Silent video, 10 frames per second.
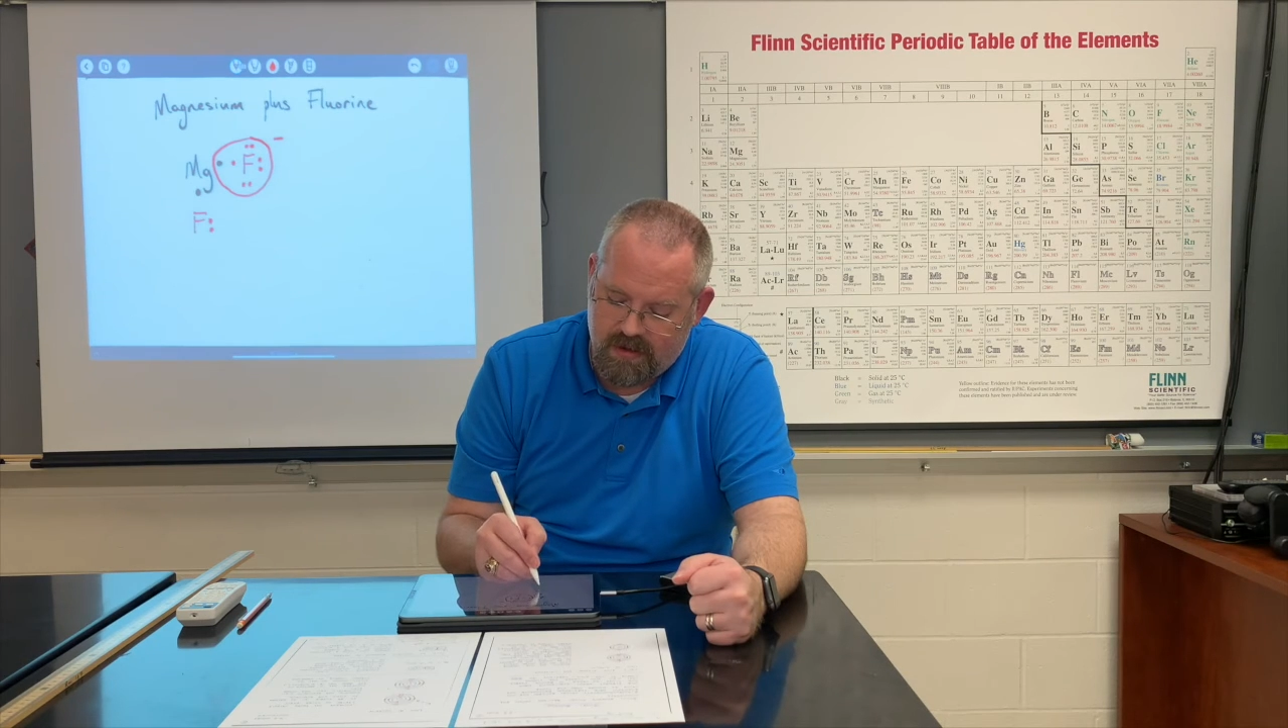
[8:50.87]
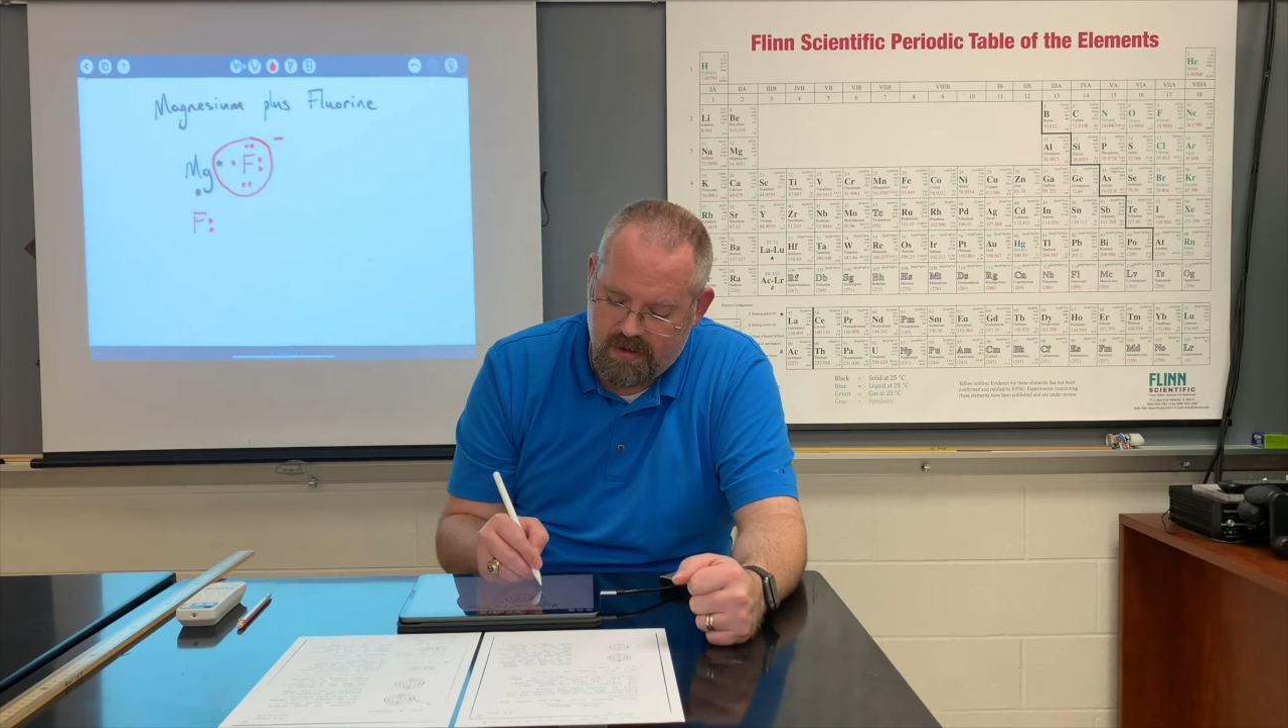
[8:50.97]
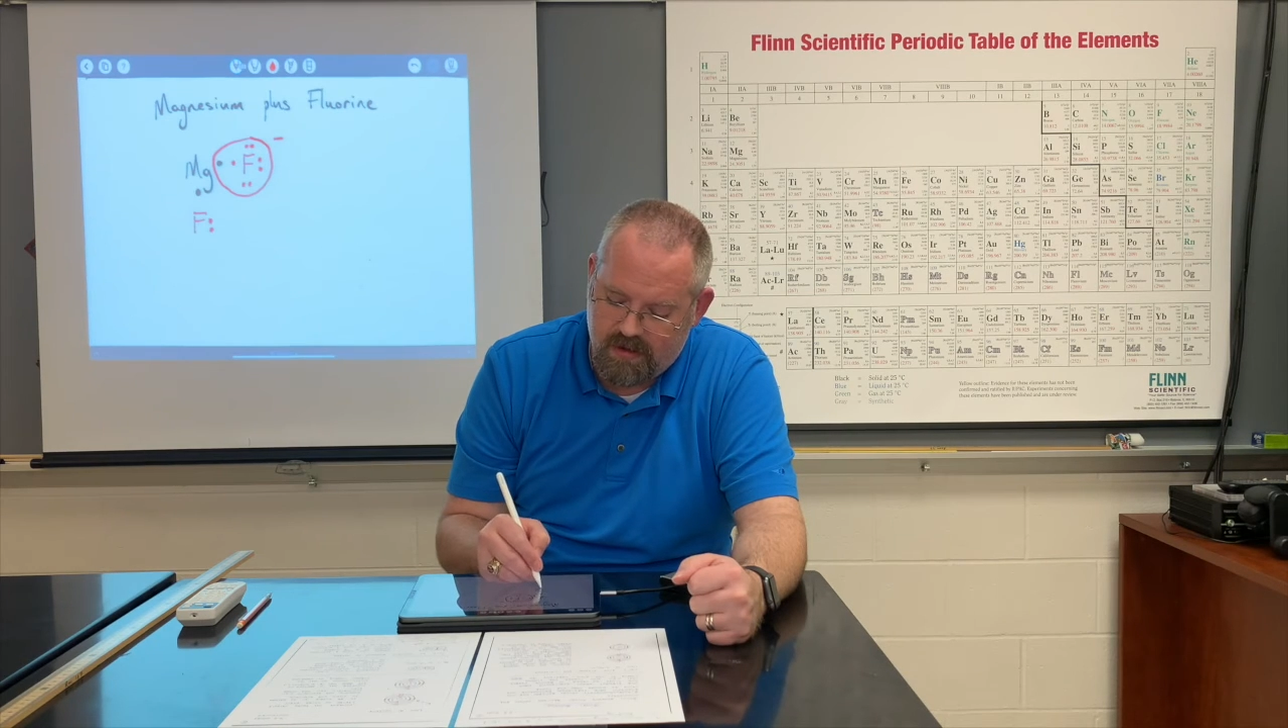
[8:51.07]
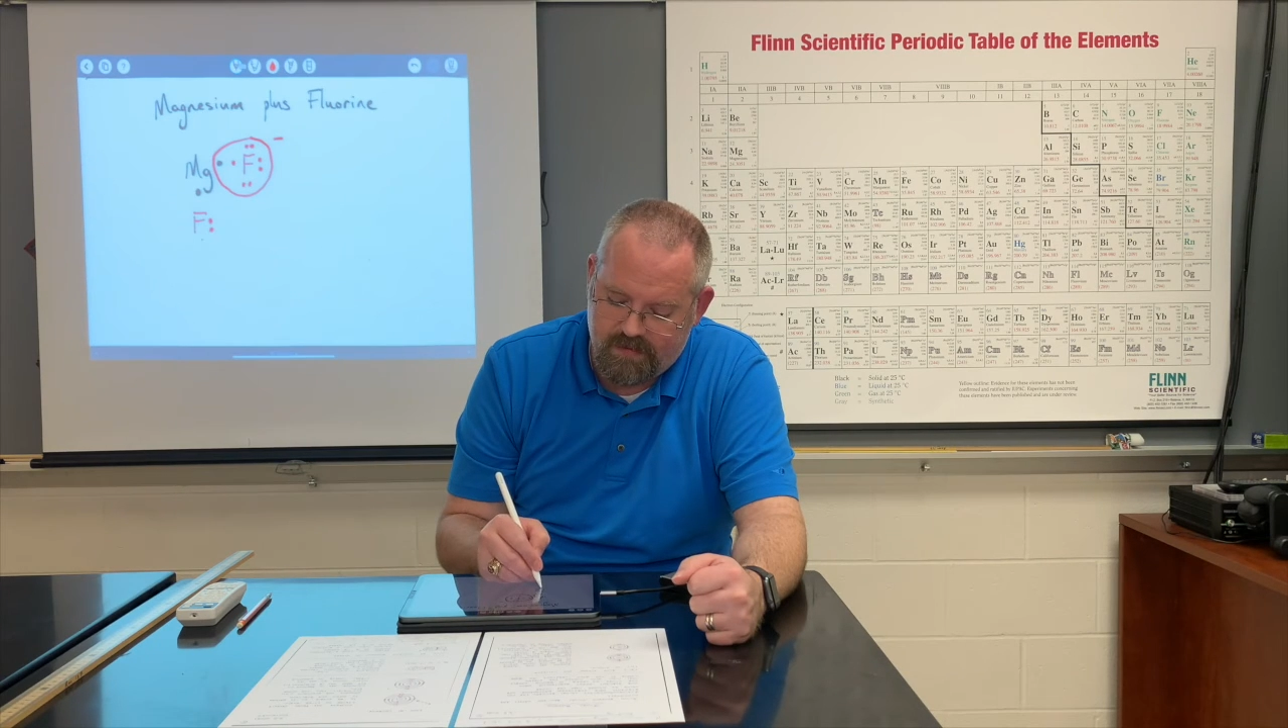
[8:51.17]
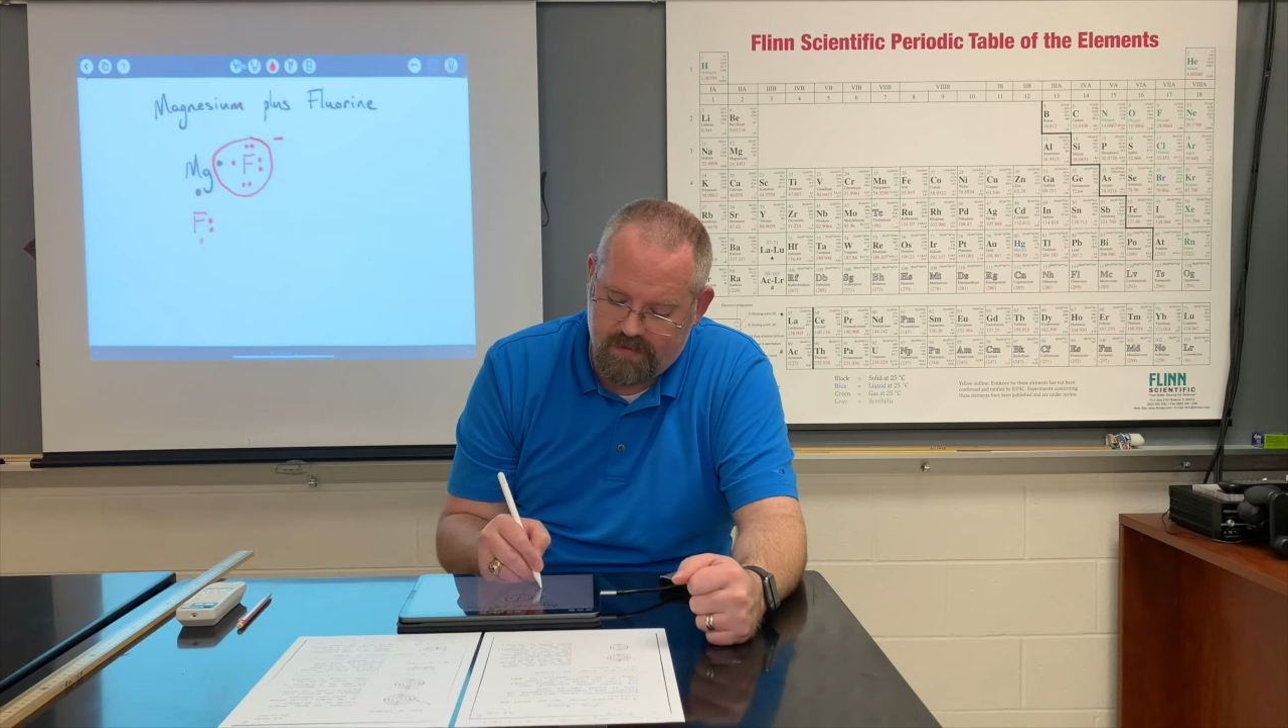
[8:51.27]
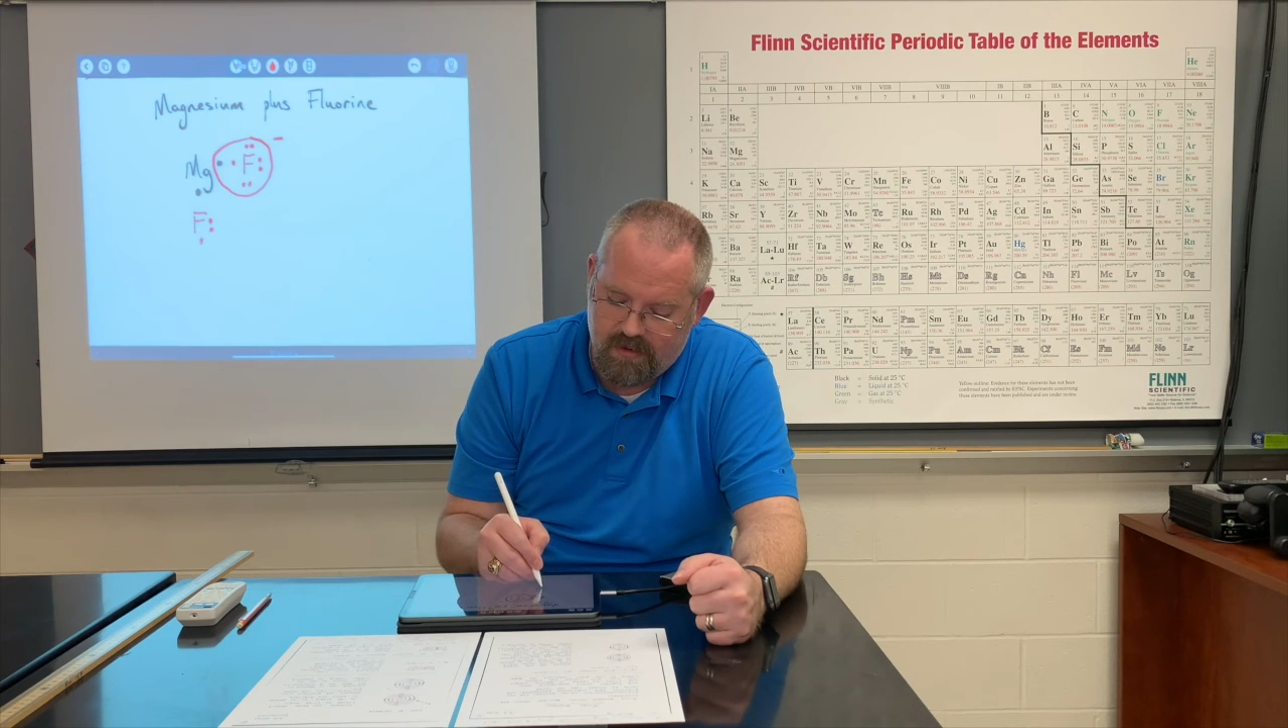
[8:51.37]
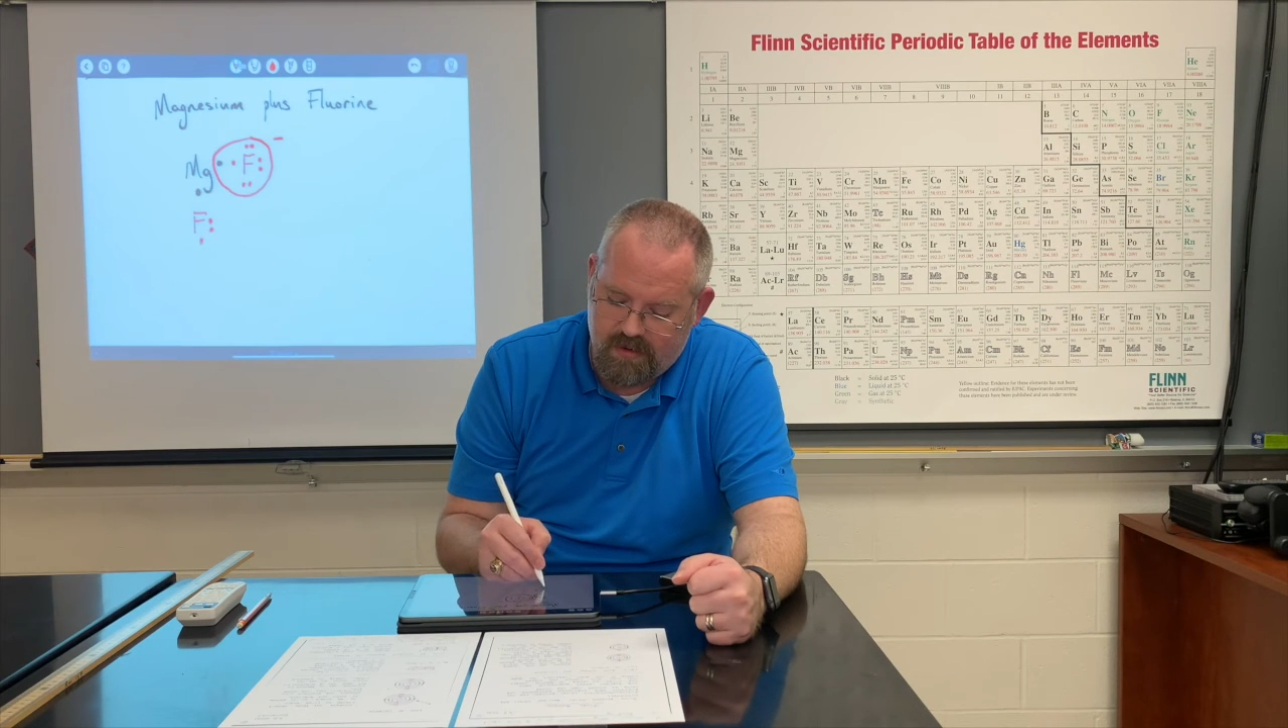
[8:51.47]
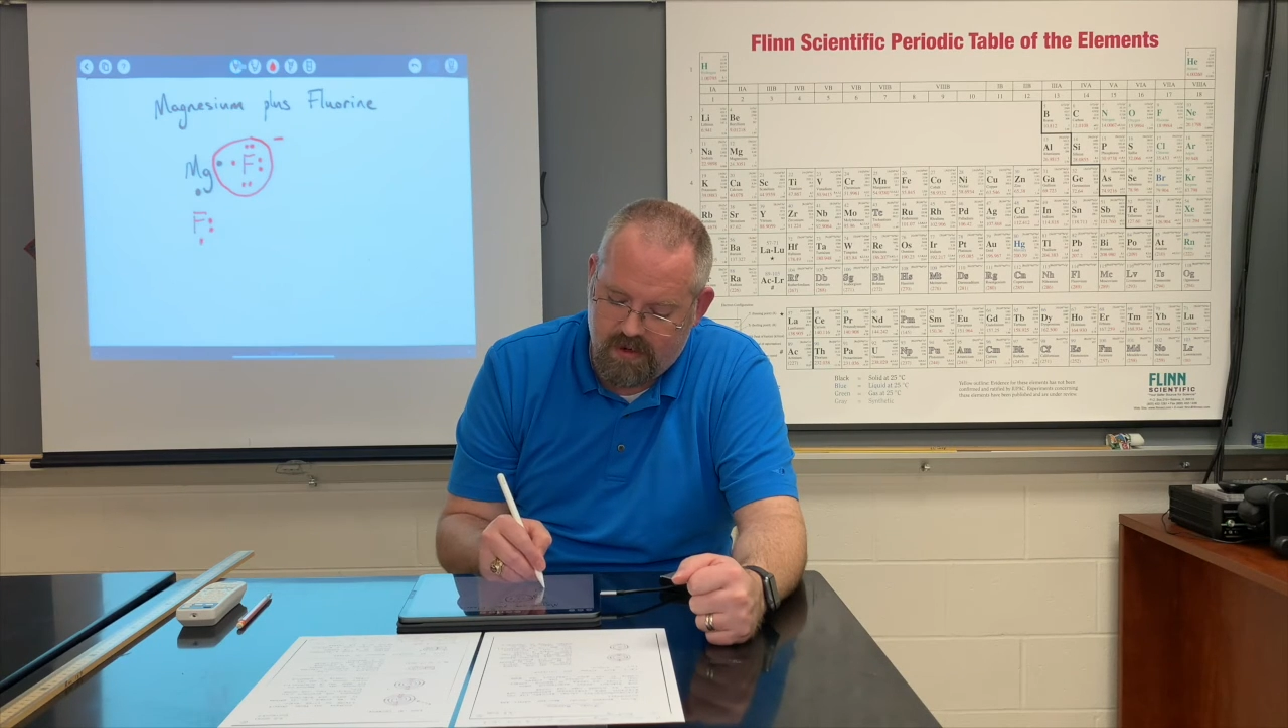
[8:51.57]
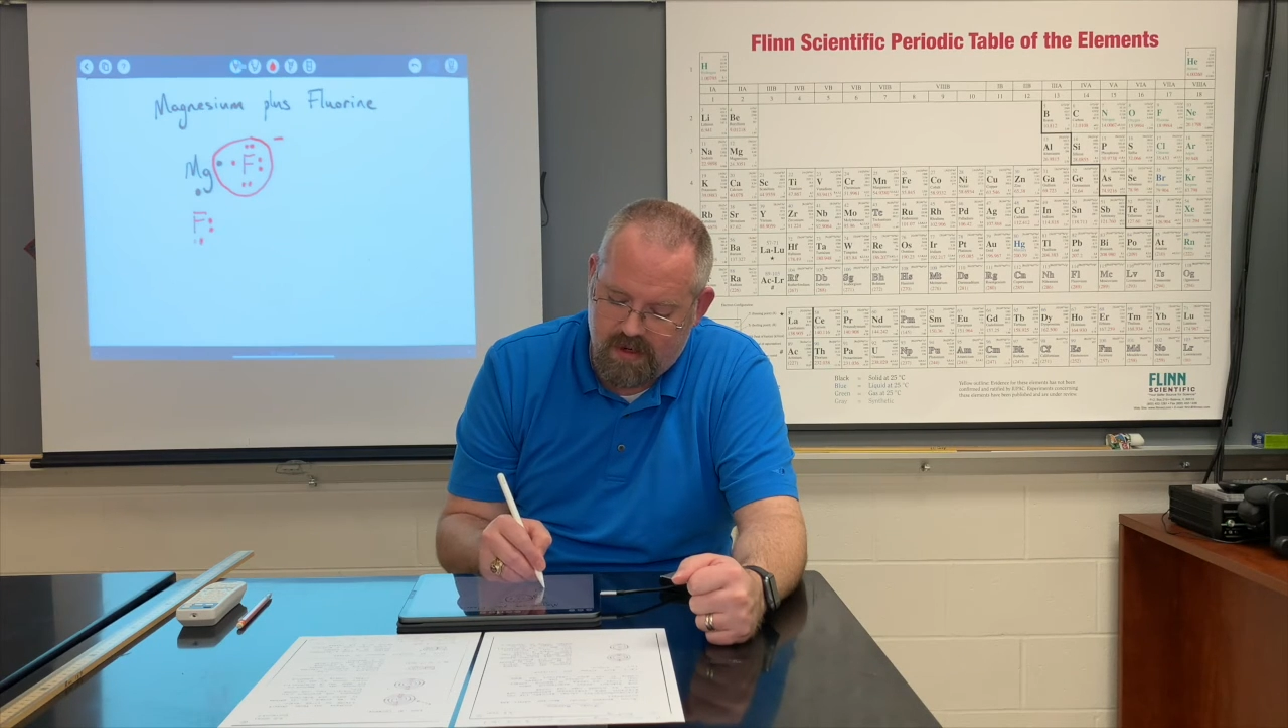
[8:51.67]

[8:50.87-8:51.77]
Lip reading: another fluorine